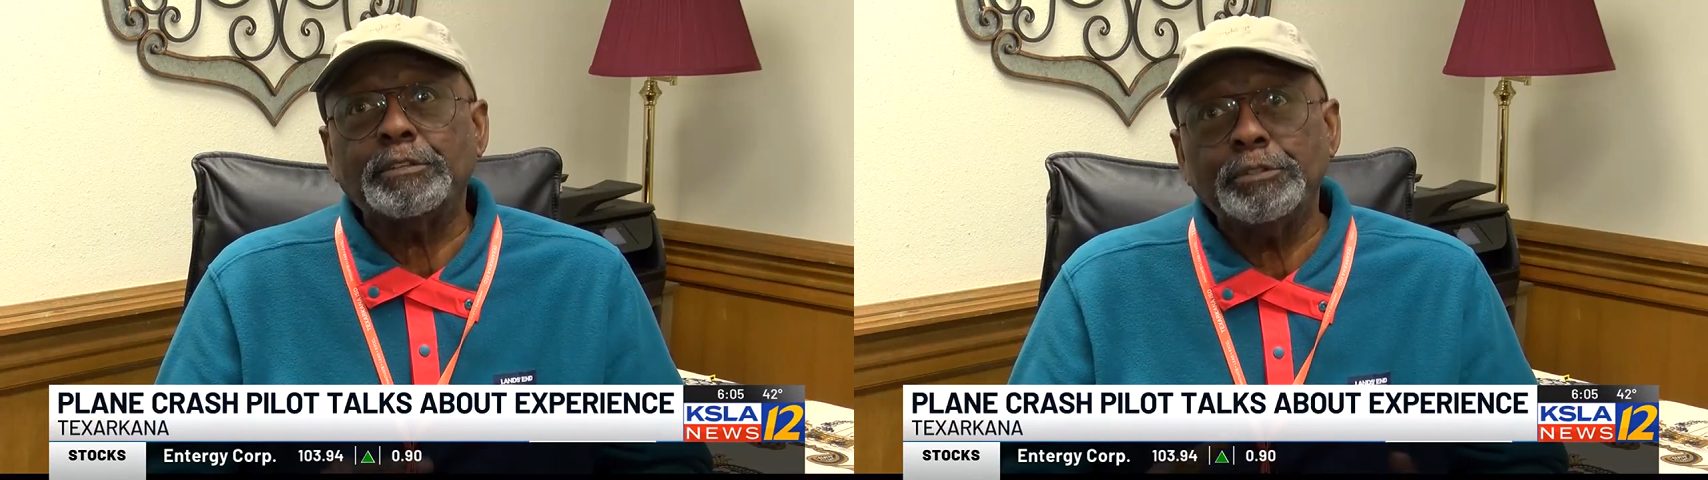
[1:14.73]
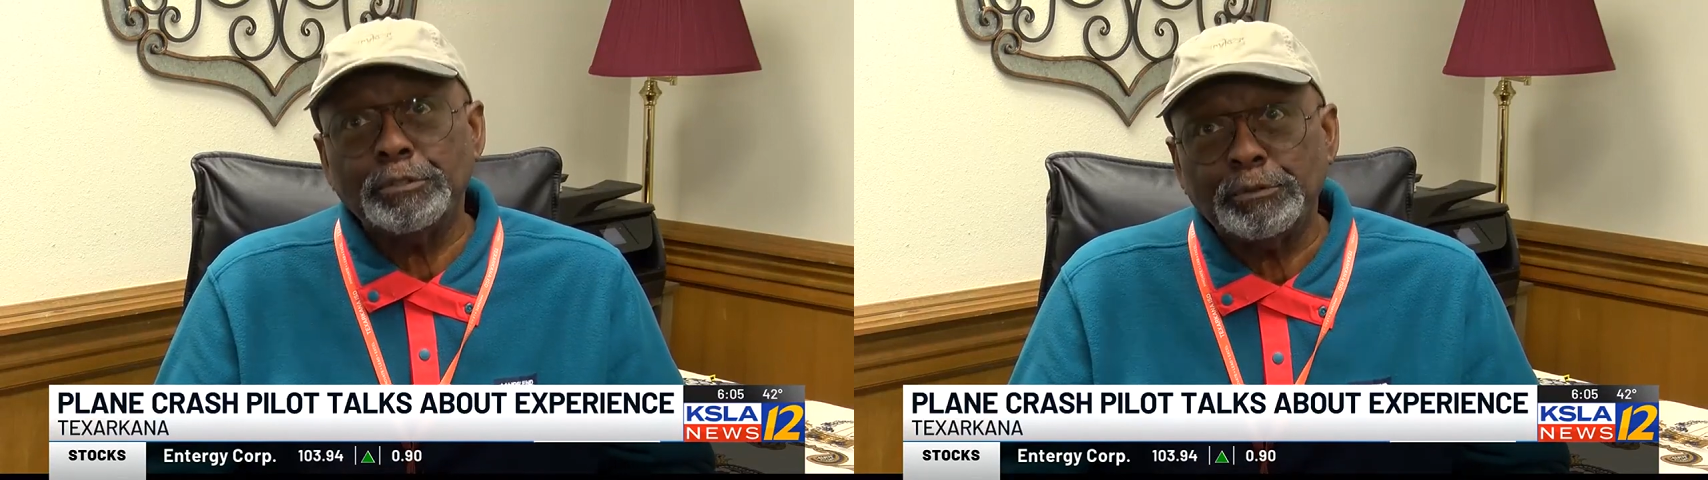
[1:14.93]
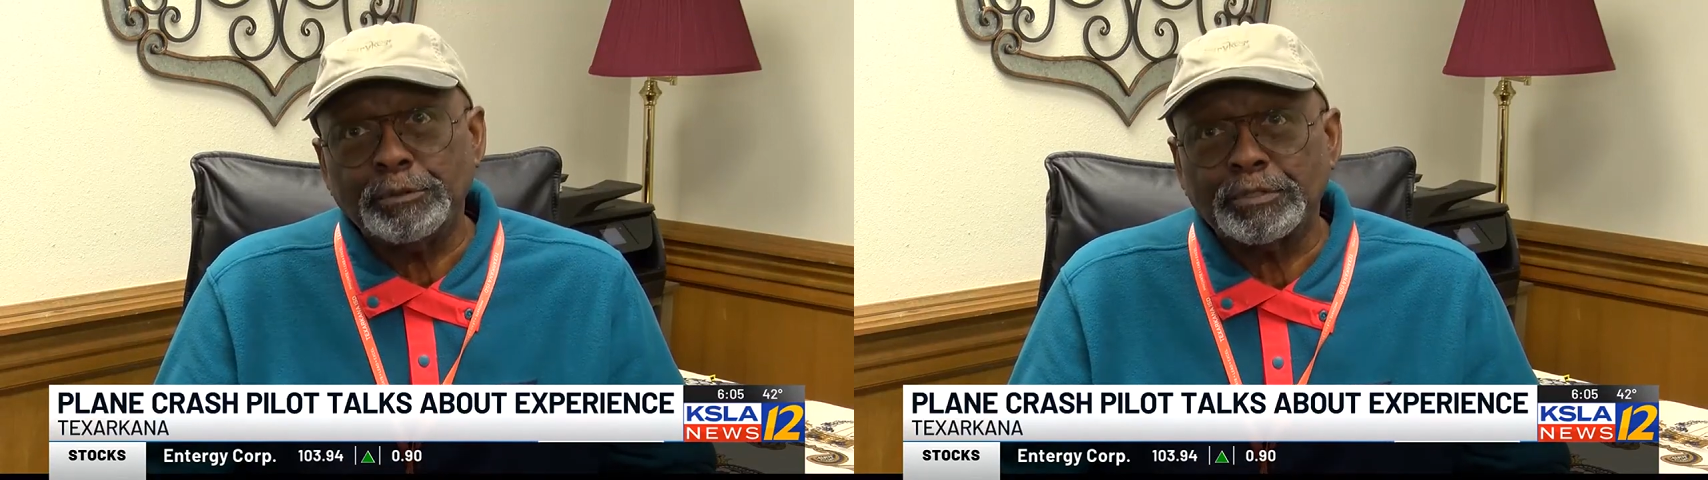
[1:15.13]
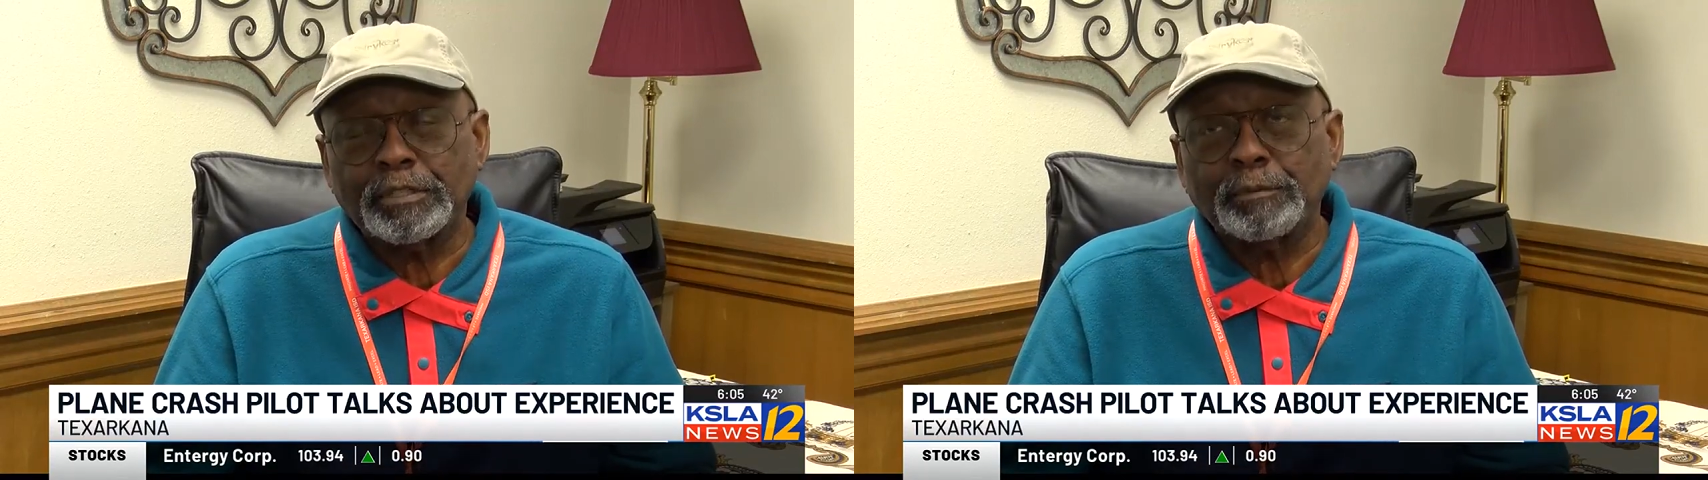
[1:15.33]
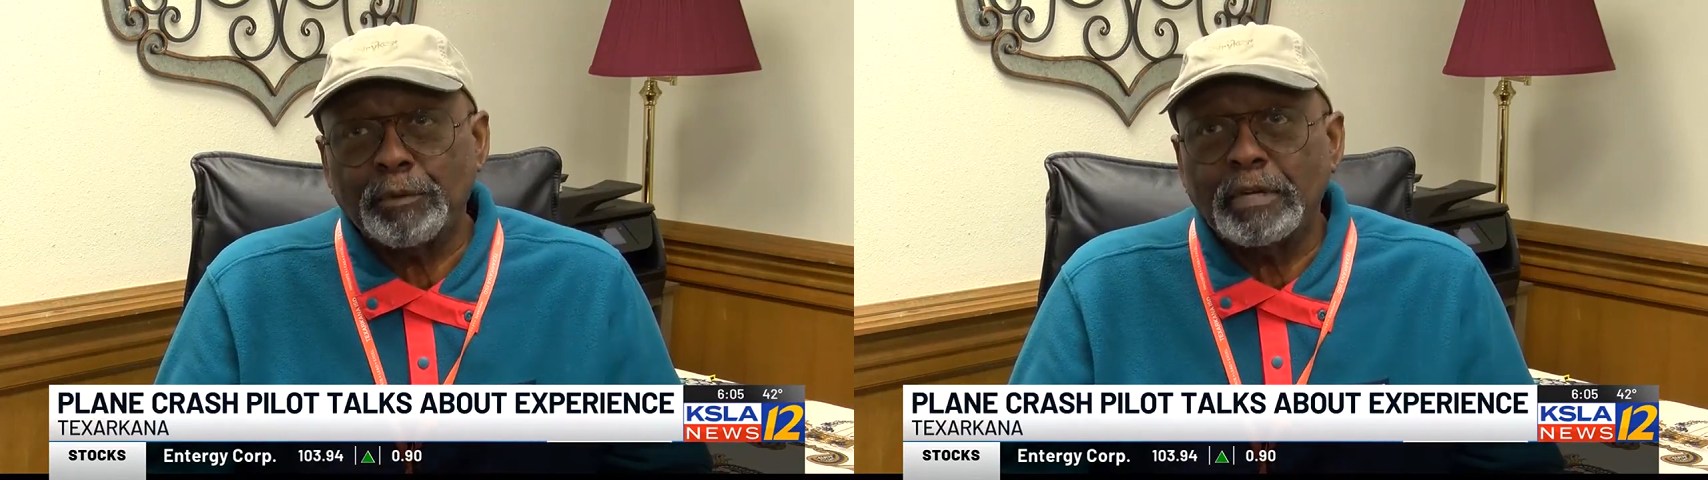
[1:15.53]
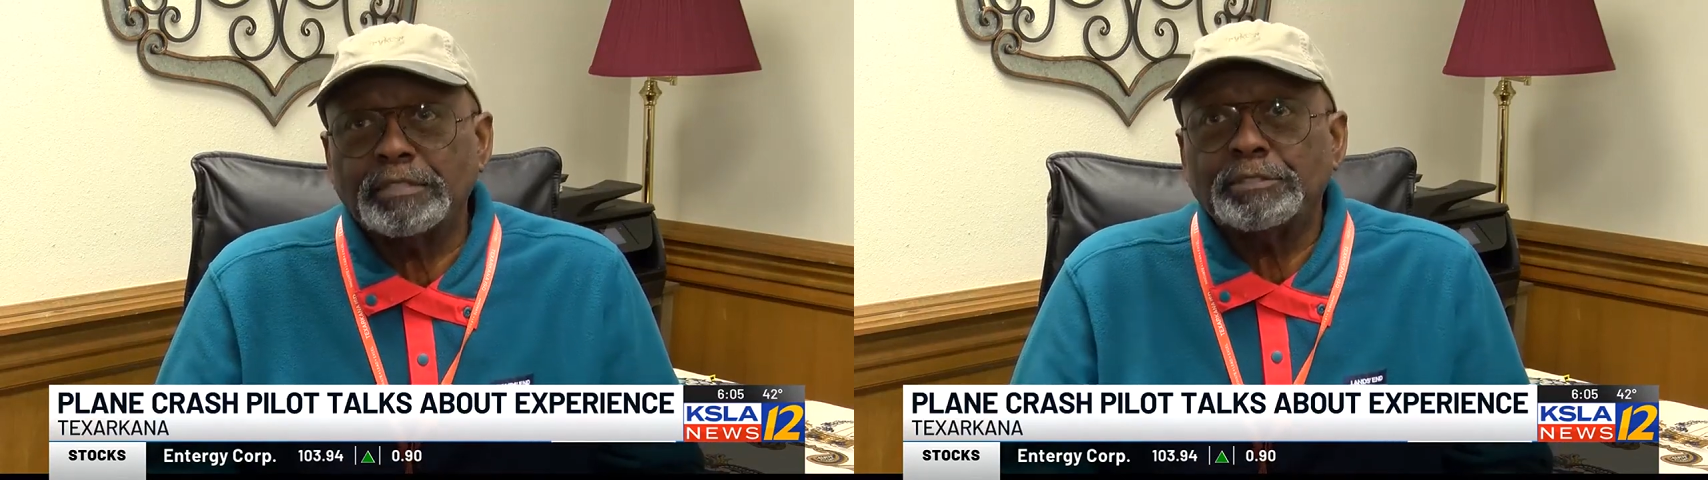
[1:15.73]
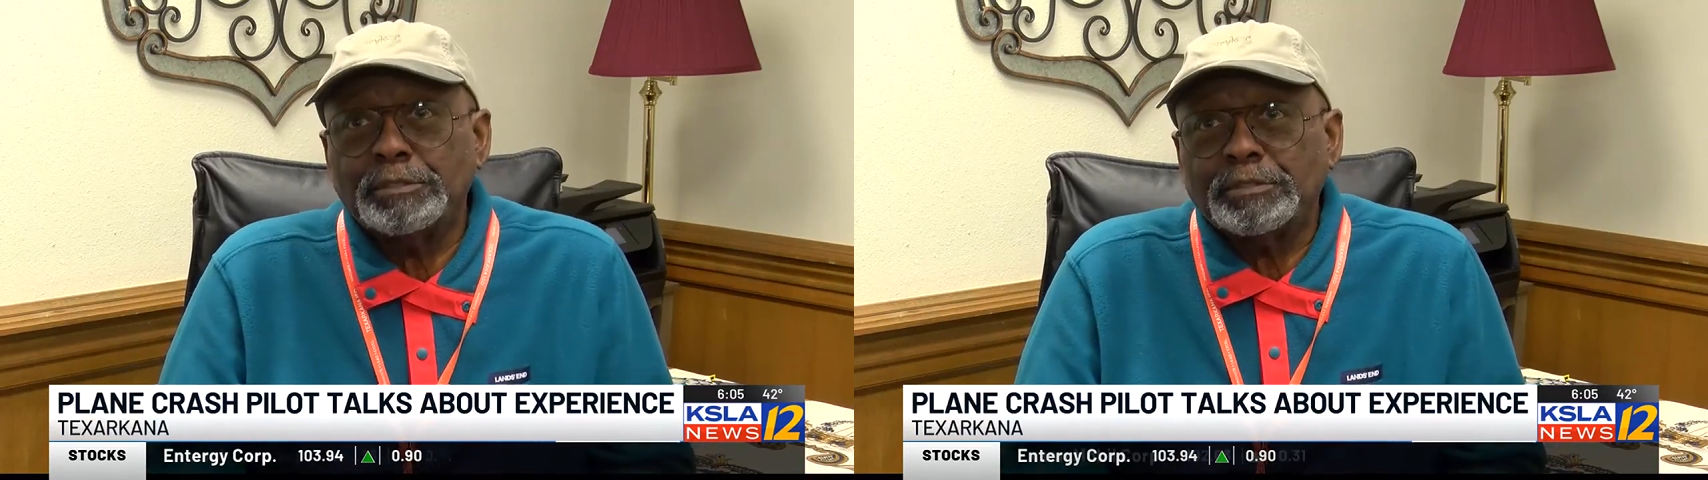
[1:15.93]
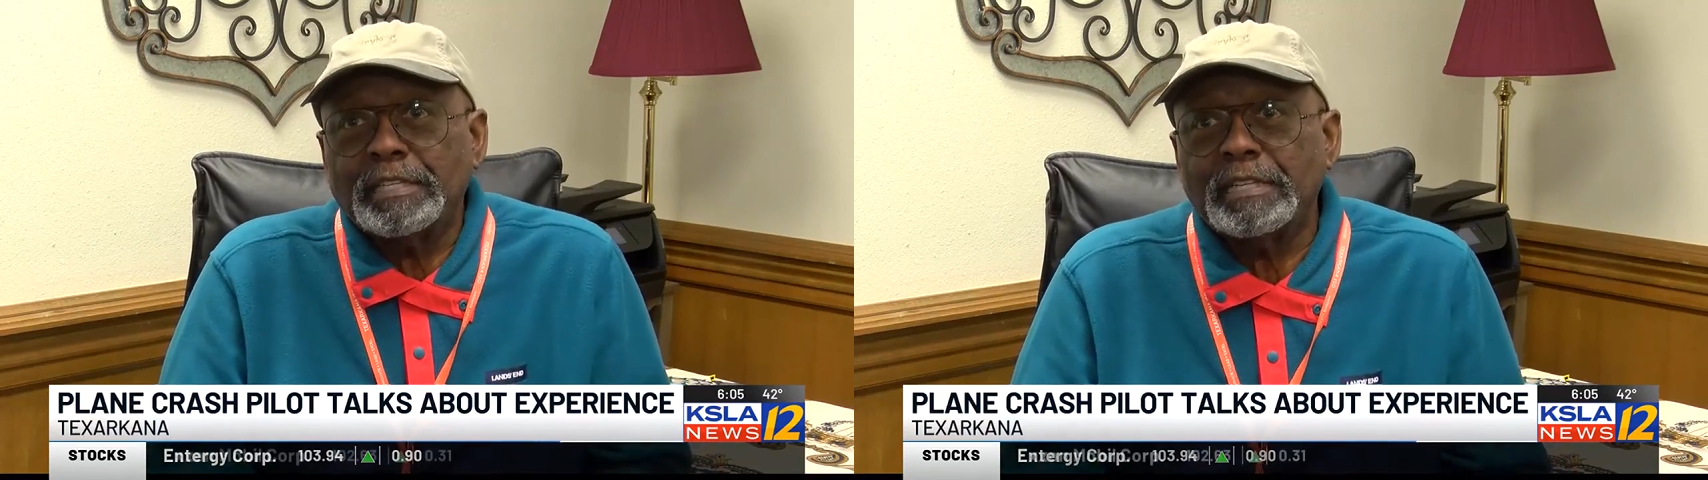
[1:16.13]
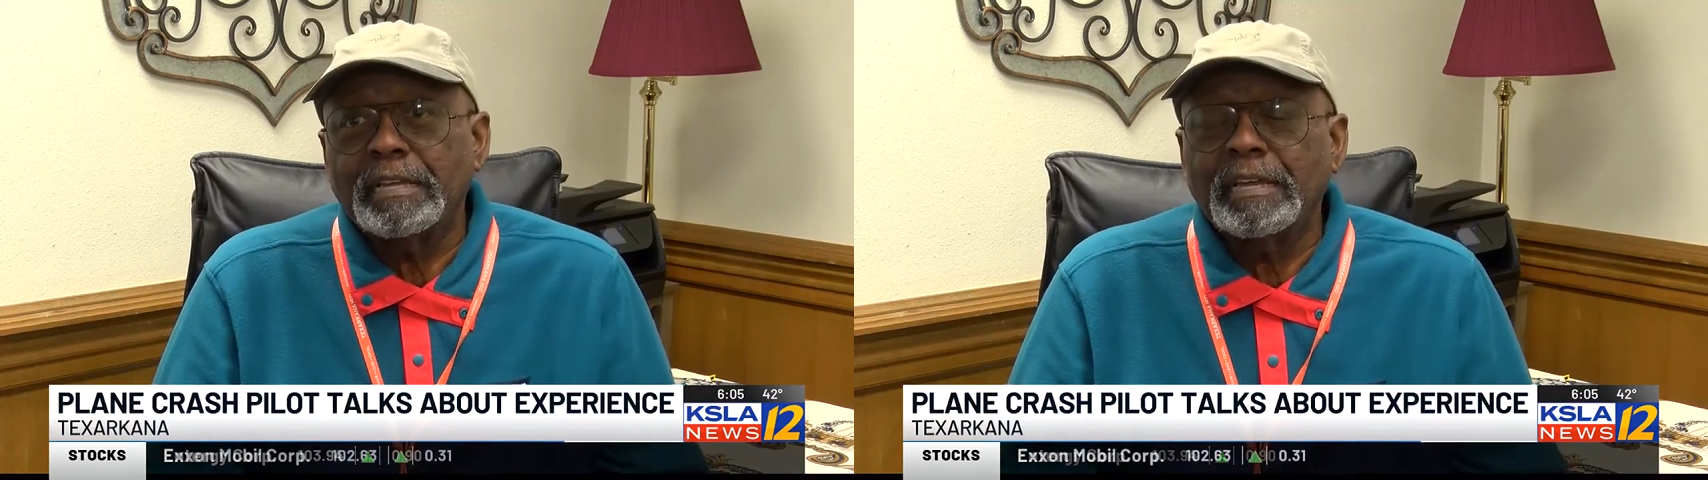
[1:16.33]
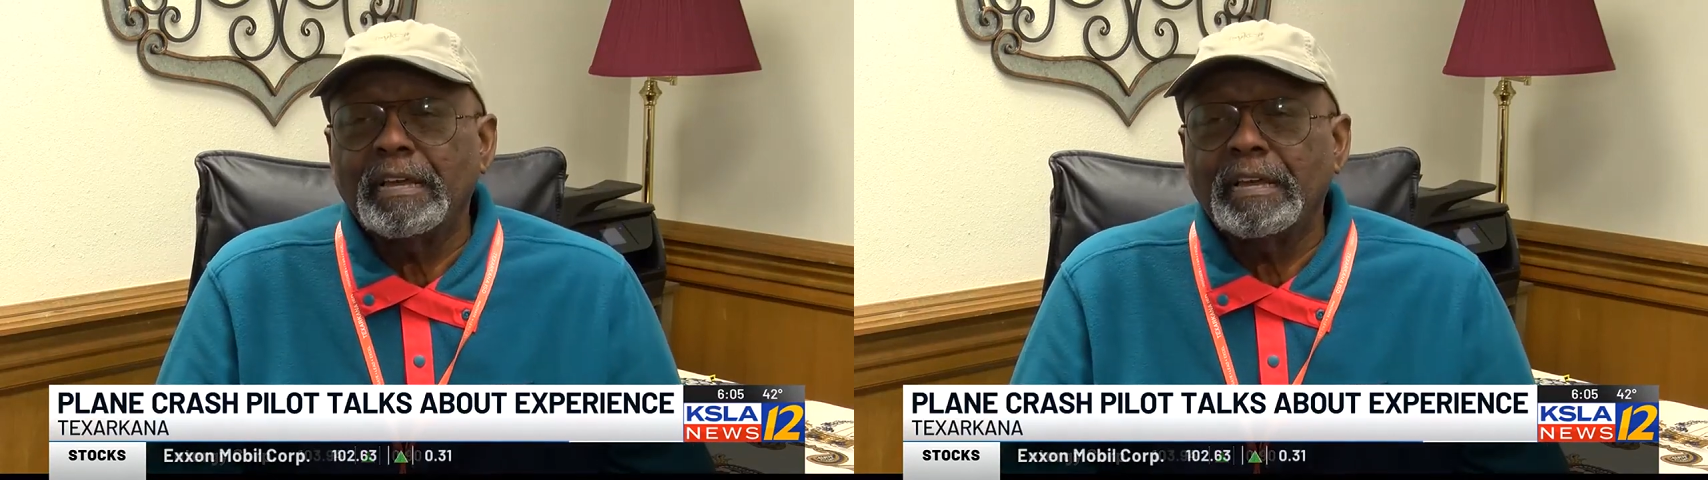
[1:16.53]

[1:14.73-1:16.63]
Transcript: news are the ones usually